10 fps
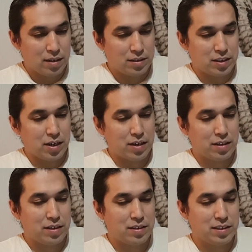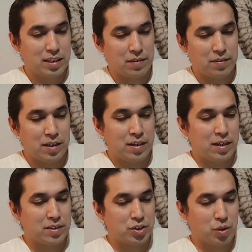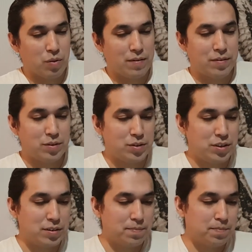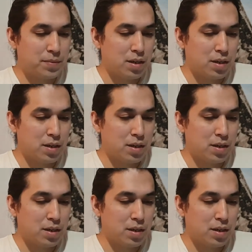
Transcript: and she got to the scene of the Industrial Revolution.